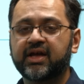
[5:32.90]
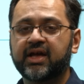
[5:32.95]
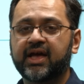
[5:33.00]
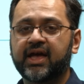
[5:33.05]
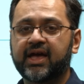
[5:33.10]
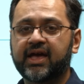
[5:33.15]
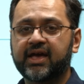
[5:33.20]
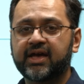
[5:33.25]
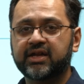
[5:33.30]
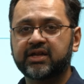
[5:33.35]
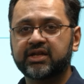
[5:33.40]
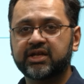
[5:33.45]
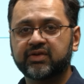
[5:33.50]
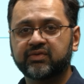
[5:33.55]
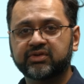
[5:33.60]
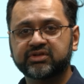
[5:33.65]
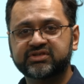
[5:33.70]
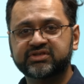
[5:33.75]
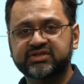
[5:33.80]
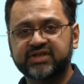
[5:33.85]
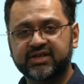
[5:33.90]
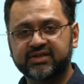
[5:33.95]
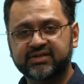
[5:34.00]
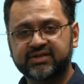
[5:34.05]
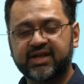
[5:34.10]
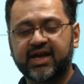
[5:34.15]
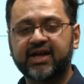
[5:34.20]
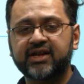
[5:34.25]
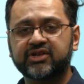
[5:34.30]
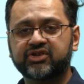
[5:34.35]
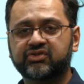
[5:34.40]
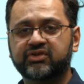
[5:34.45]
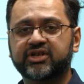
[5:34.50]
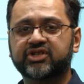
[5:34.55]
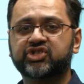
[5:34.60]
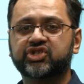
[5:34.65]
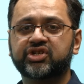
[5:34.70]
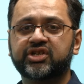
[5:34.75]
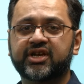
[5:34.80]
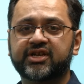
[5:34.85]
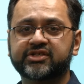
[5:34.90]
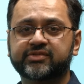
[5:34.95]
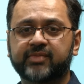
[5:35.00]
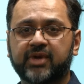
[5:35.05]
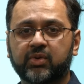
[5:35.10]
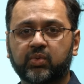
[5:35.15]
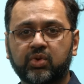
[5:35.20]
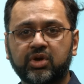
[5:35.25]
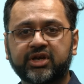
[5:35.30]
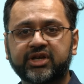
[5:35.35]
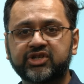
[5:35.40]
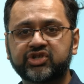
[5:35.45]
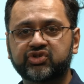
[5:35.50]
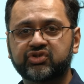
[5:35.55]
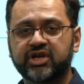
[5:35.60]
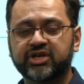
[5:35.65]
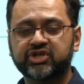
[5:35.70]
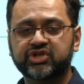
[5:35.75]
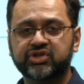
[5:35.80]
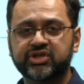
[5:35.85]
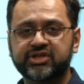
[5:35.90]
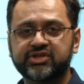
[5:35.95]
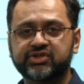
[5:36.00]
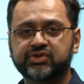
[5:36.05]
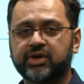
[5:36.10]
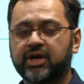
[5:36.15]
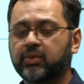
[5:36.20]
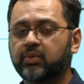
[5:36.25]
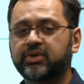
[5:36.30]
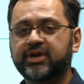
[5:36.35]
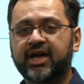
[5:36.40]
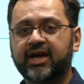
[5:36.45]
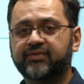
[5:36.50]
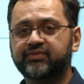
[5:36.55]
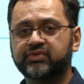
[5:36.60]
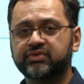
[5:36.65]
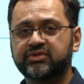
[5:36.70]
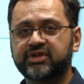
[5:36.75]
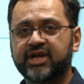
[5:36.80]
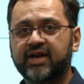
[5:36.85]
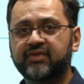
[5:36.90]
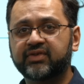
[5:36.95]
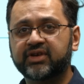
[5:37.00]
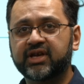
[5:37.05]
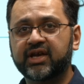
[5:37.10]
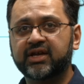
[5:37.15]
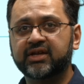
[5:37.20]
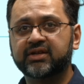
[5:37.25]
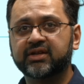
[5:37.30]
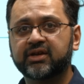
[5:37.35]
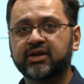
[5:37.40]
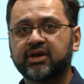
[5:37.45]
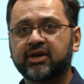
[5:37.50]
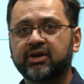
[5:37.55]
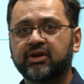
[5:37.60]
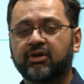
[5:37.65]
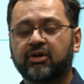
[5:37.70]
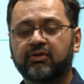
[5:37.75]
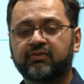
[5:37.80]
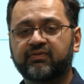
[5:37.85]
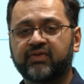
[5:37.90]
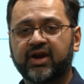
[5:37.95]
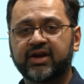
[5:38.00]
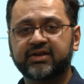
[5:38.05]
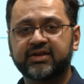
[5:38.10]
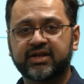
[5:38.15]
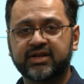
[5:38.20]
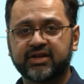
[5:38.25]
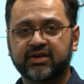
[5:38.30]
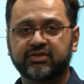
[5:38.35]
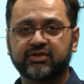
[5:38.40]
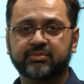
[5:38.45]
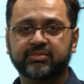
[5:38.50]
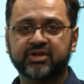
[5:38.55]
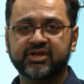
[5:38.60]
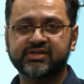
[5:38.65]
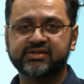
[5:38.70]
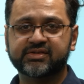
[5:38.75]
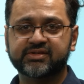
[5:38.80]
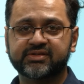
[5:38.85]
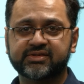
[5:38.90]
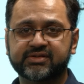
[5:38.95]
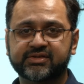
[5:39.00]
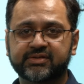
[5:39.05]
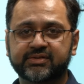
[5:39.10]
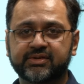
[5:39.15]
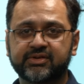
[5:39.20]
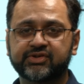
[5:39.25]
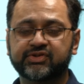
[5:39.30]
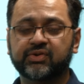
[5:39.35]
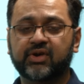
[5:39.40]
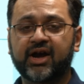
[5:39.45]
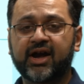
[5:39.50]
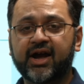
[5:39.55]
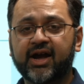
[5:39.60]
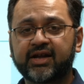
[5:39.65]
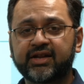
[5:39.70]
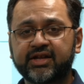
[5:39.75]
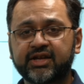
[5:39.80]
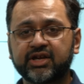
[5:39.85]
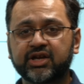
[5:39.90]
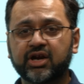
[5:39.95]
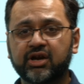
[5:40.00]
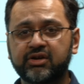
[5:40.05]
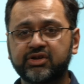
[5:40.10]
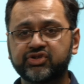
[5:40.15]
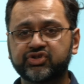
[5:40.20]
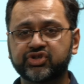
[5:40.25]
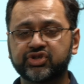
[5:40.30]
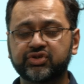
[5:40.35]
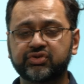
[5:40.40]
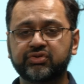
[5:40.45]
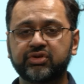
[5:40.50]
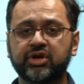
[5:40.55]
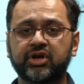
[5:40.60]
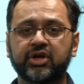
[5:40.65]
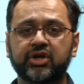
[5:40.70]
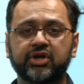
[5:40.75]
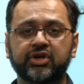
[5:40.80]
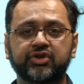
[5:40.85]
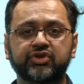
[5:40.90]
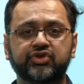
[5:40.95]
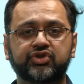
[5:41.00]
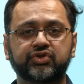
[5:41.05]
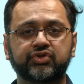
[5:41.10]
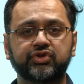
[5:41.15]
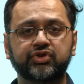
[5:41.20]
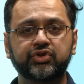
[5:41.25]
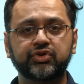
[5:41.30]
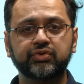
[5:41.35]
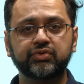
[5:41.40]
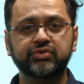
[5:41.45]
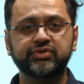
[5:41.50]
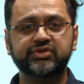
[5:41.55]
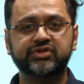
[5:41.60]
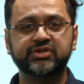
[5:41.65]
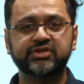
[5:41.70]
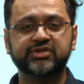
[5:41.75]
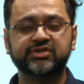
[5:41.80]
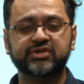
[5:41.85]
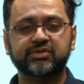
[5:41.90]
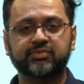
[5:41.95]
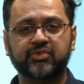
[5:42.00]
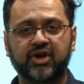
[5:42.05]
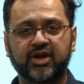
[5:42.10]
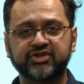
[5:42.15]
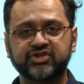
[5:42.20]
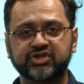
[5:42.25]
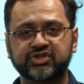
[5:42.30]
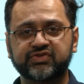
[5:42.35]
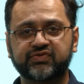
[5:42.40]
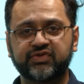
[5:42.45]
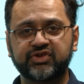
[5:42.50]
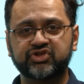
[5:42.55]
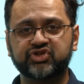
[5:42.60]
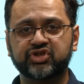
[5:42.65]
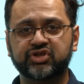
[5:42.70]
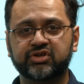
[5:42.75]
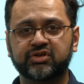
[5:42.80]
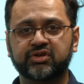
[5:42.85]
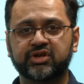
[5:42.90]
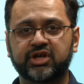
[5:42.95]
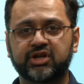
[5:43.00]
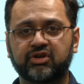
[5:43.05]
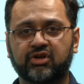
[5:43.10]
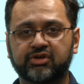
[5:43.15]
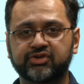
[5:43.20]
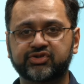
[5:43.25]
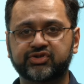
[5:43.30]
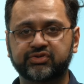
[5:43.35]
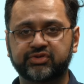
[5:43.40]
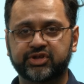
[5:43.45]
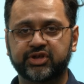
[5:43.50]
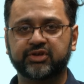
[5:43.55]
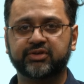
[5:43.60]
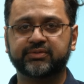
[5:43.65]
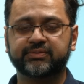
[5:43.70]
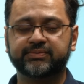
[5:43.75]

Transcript: and it will set that directory as my working directory, so I won't have to navigate or find any other places. So I highly encourage you to use this projects feature in RStudio.